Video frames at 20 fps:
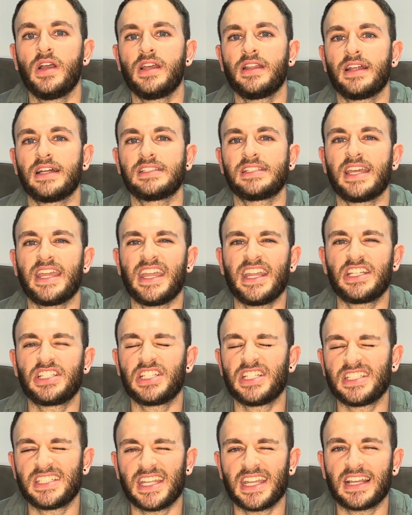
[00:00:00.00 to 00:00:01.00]
That's the
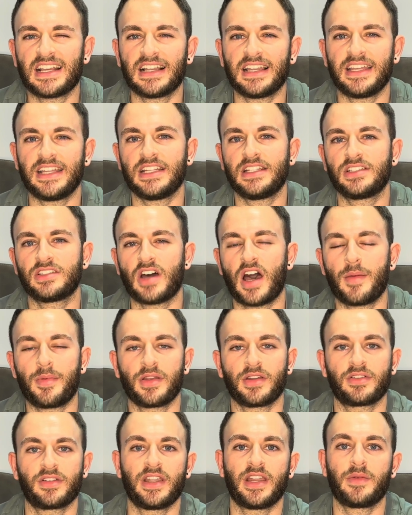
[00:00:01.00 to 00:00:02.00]
itchy, tingly type
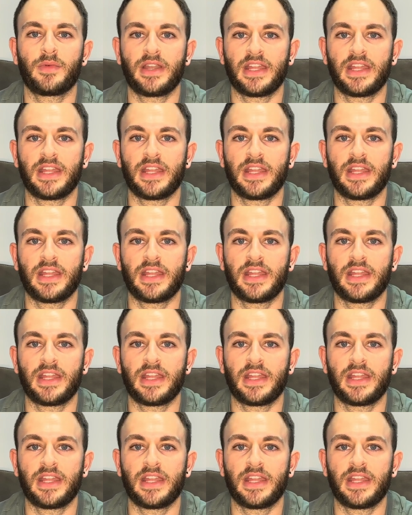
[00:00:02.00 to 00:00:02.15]
ingredient.